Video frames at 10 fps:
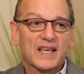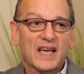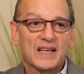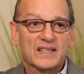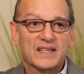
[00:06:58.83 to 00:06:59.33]

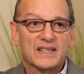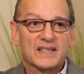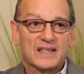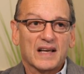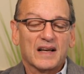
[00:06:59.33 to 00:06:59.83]

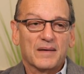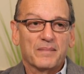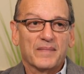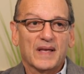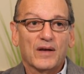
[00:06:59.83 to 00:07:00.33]
cases
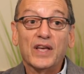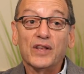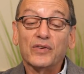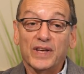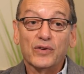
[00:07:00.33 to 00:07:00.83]

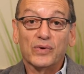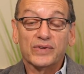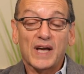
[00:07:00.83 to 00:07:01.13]
in all